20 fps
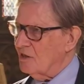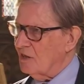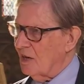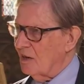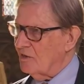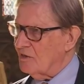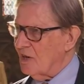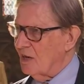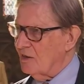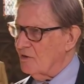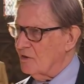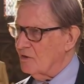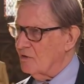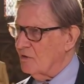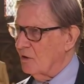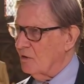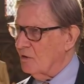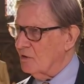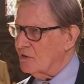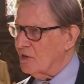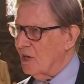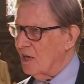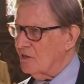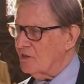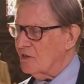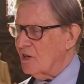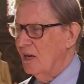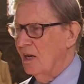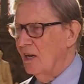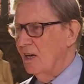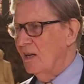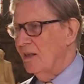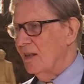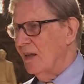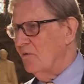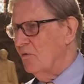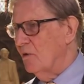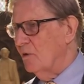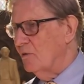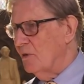that I sent to Donald Tusk.
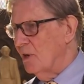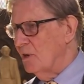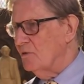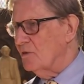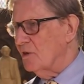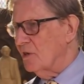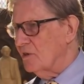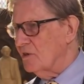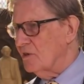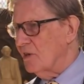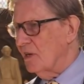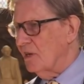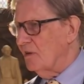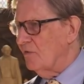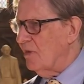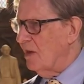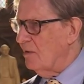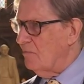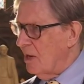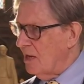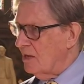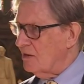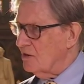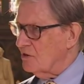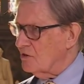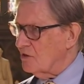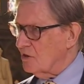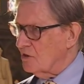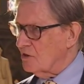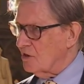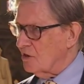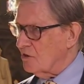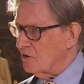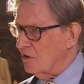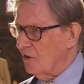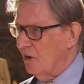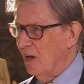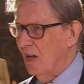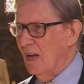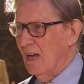They're on notice that if they make this
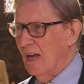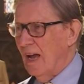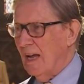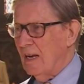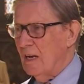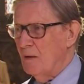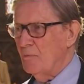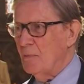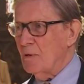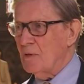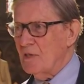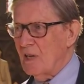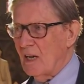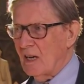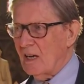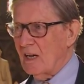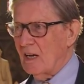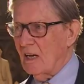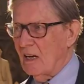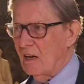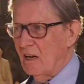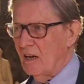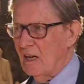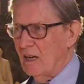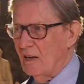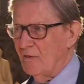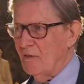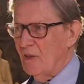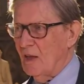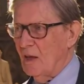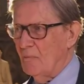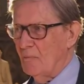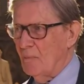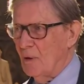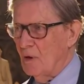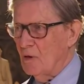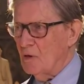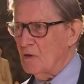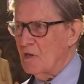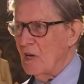decision, and in particular if they
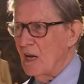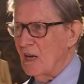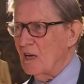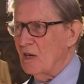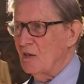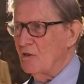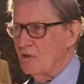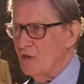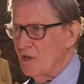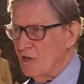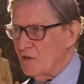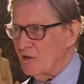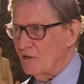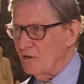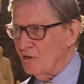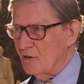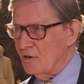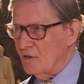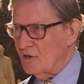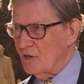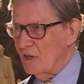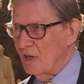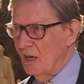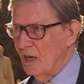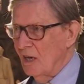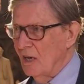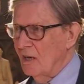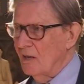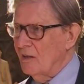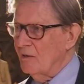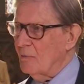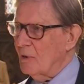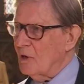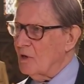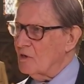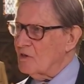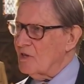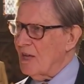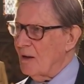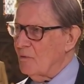impose conditions,
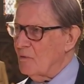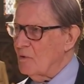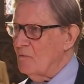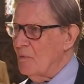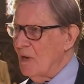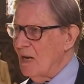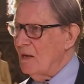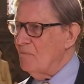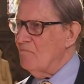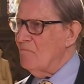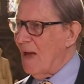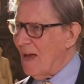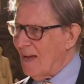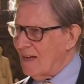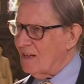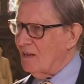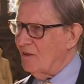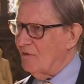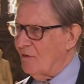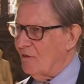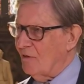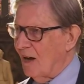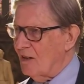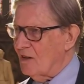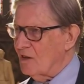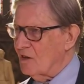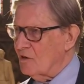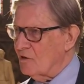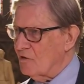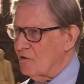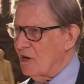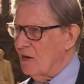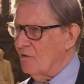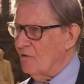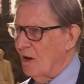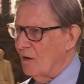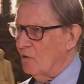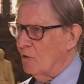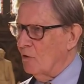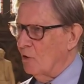because that would merely magnify the degree of
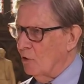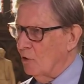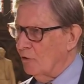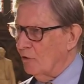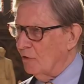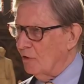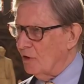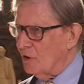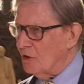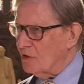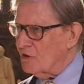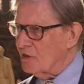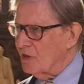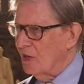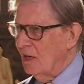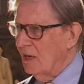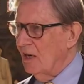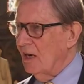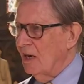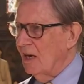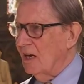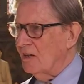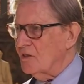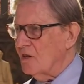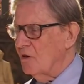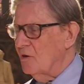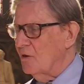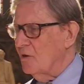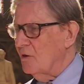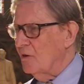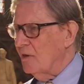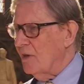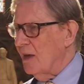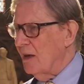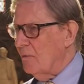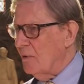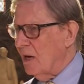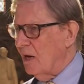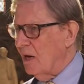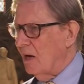unlawfulness. So
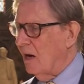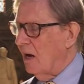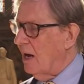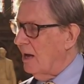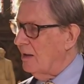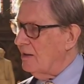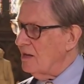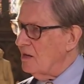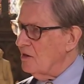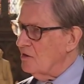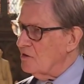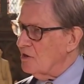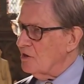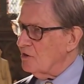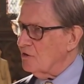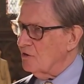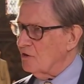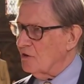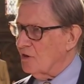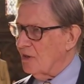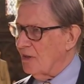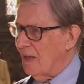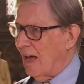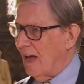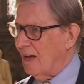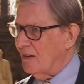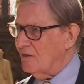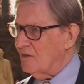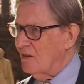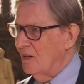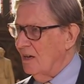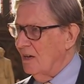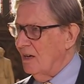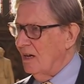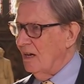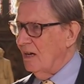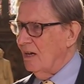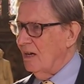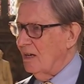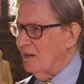there we are. And in addition to that,
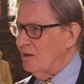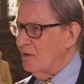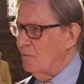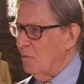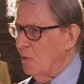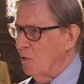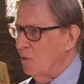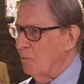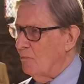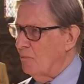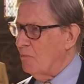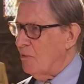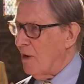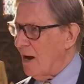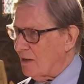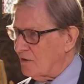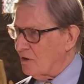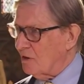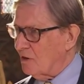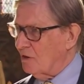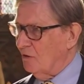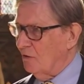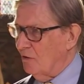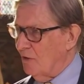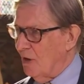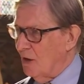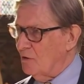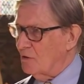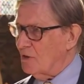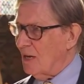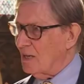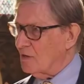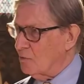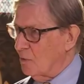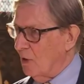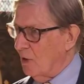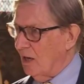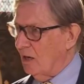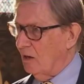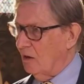at a more practical note as
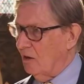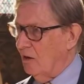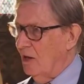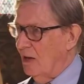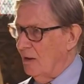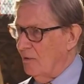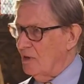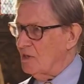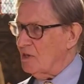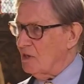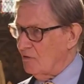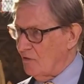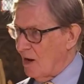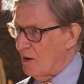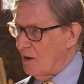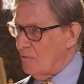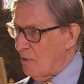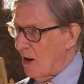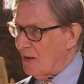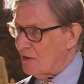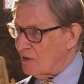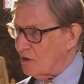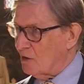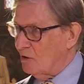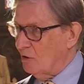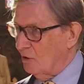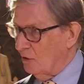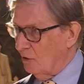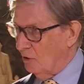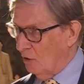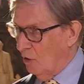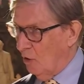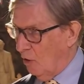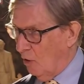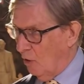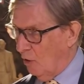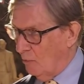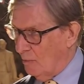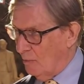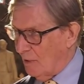well, this is very practical
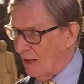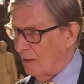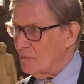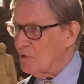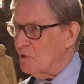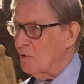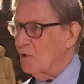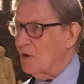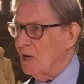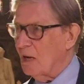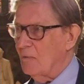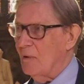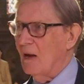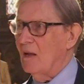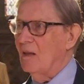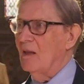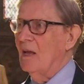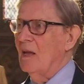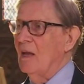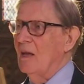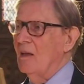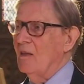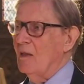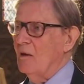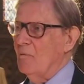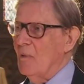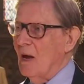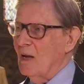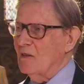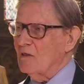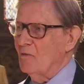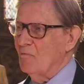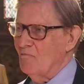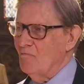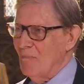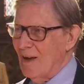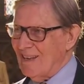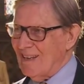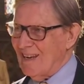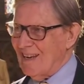law, but I'm talking about the amount of
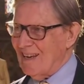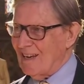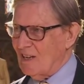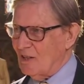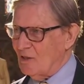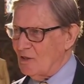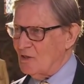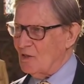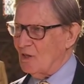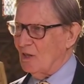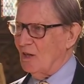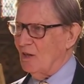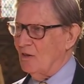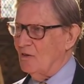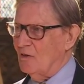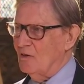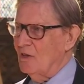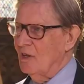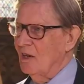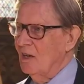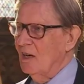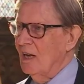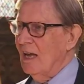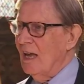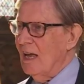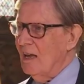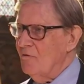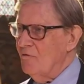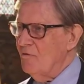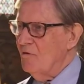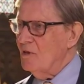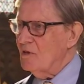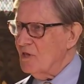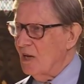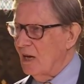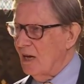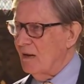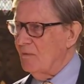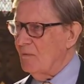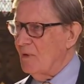money concerned. Every
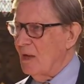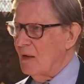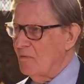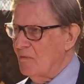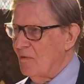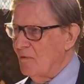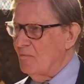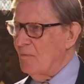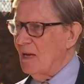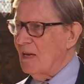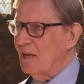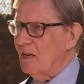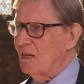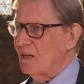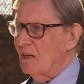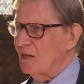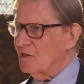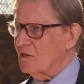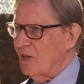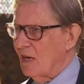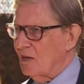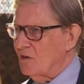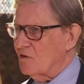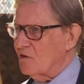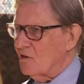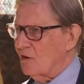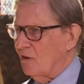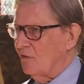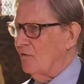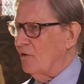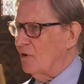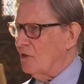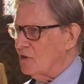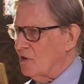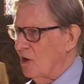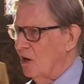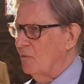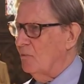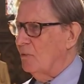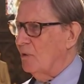time they make an extension, for
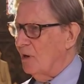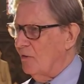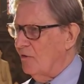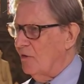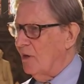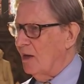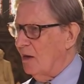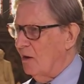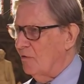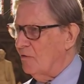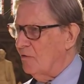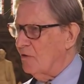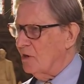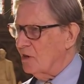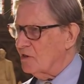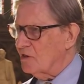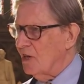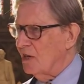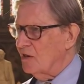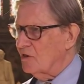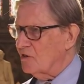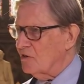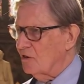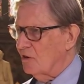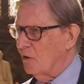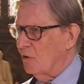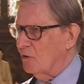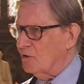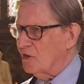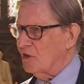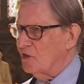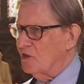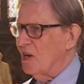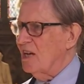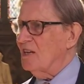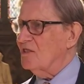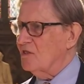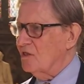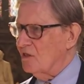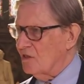example, if they offer an extension or
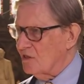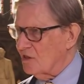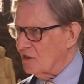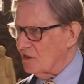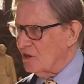suggest a